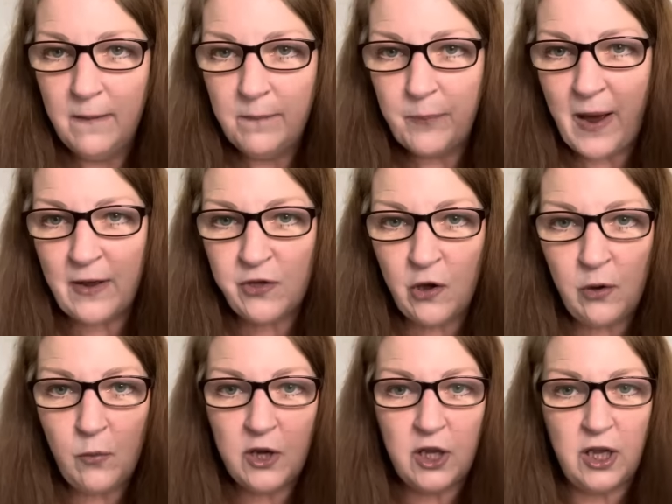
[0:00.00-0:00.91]
But I thought it
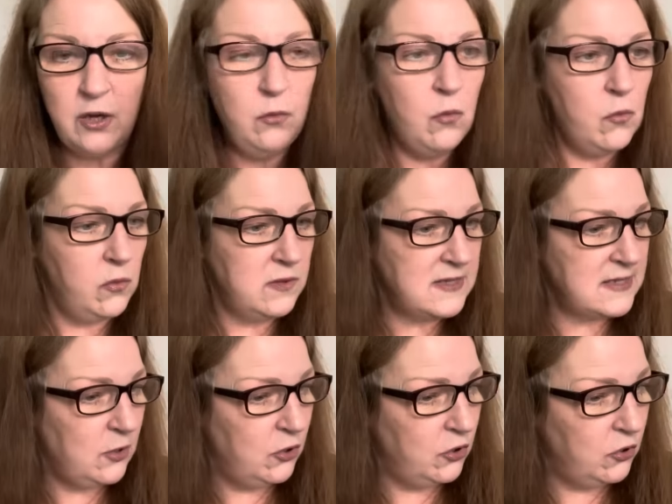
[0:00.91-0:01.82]
was cute,
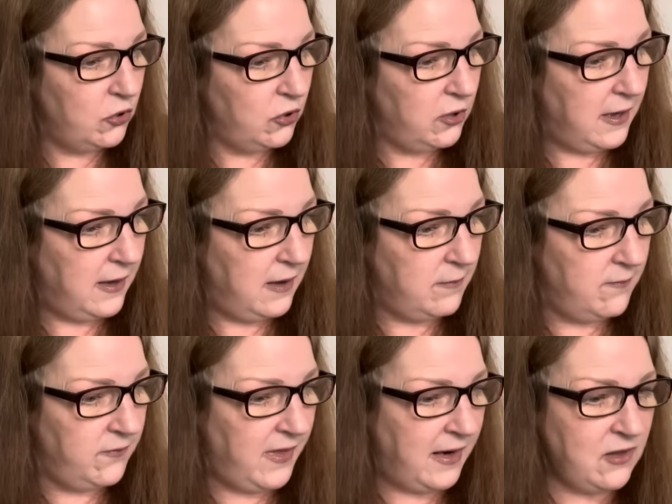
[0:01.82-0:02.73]
so,
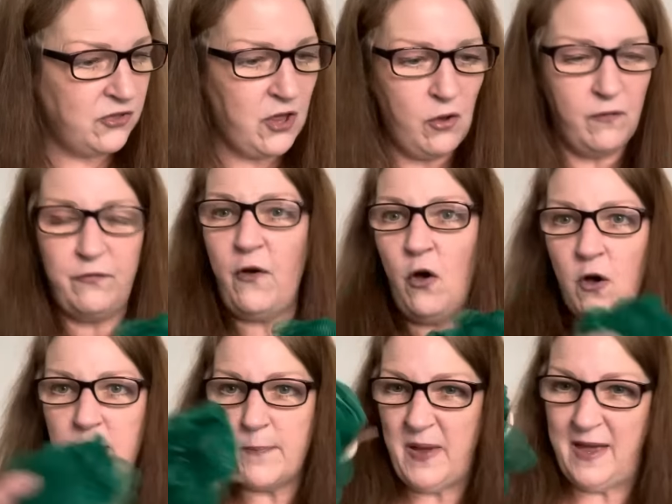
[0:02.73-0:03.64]
and I thought
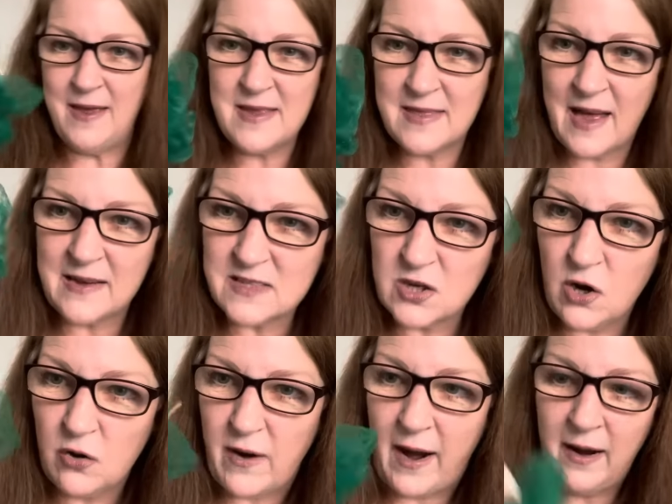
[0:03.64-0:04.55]
40p, that's
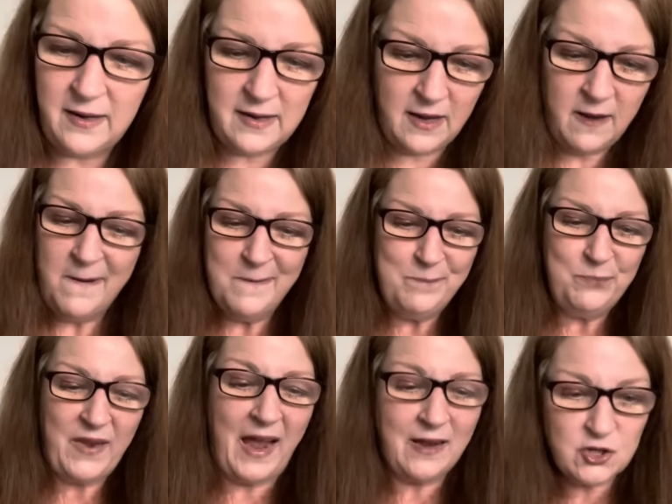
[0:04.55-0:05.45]
all right.
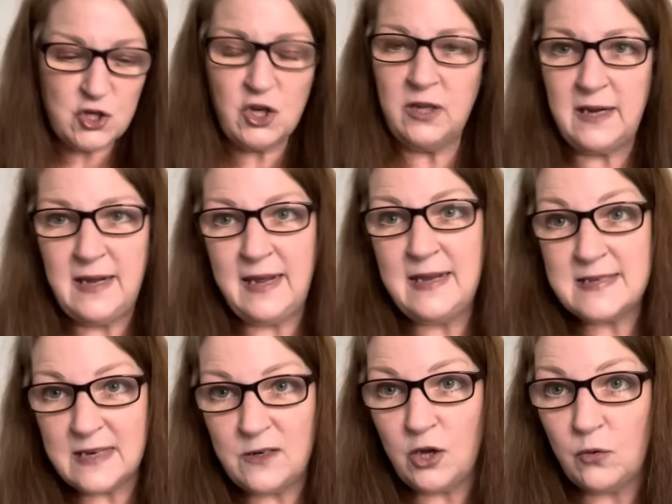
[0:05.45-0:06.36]
Actually need
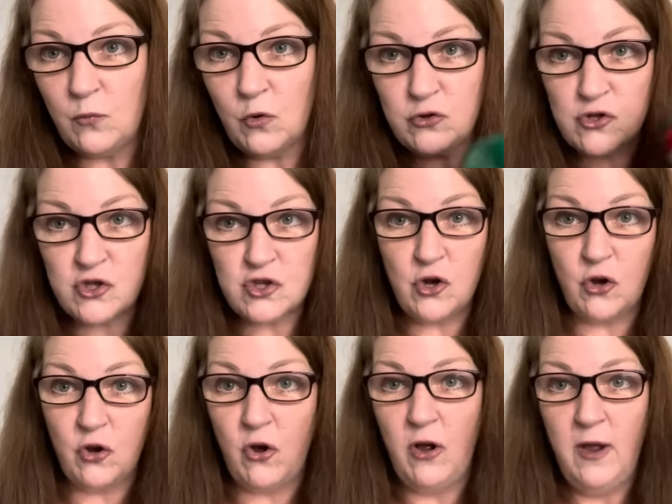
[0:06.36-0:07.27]
a new one,
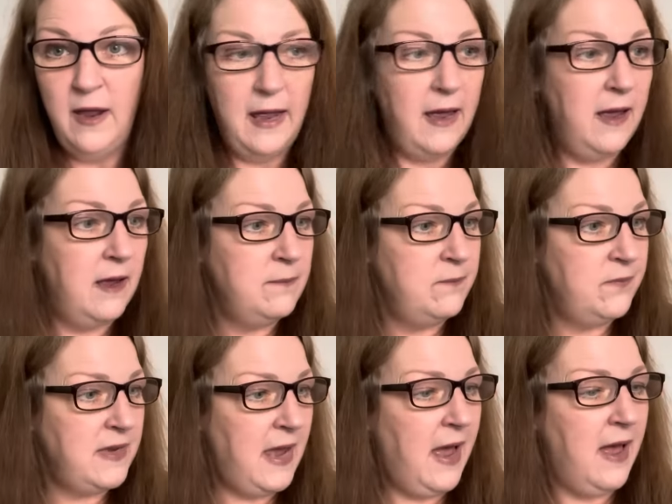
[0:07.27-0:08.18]
so,
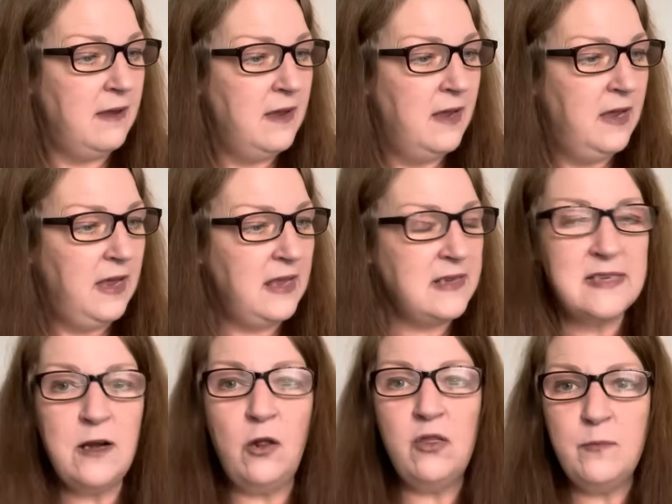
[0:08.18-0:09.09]
yeah. It's
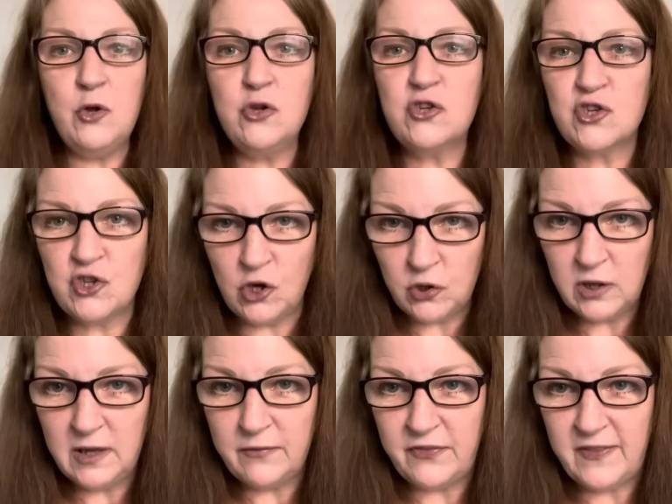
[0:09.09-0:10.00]
not the most subtle
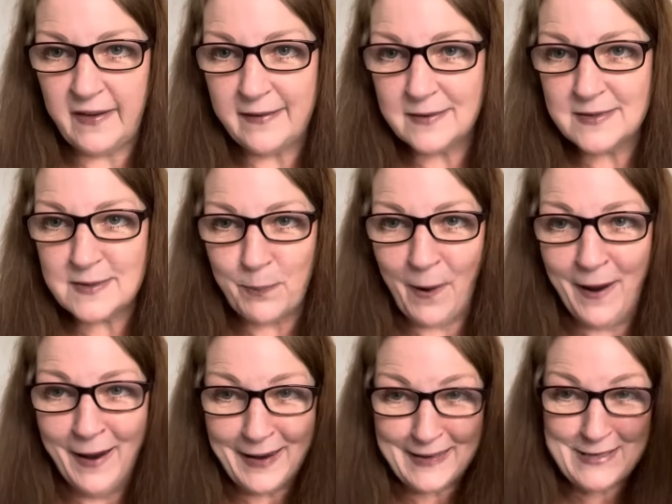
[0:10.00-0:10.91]
of things,
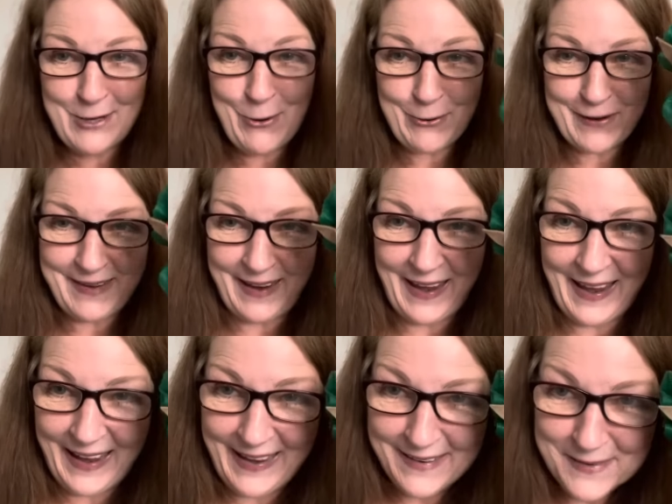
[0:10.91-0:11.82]
but I don't
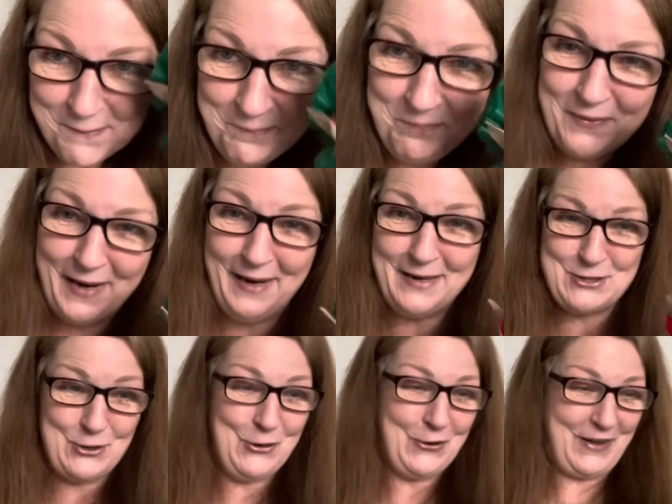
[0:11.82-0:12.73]
care. I
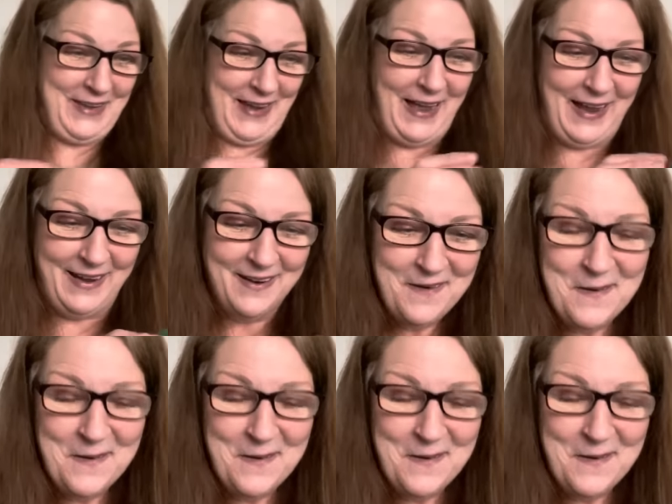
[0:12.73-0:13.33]
don't care.